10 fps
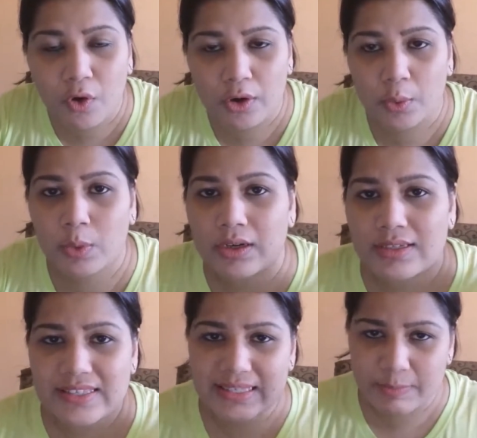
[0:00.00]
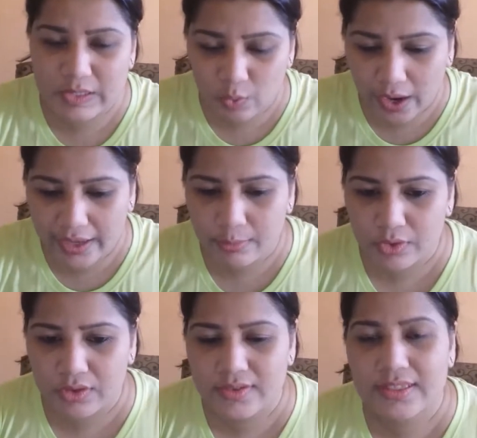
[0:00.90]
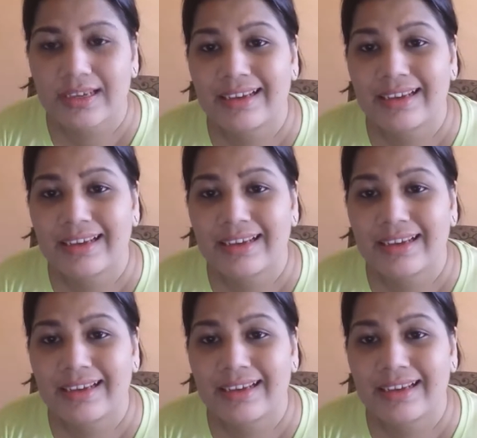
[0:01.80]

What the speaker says: followers, subscribers,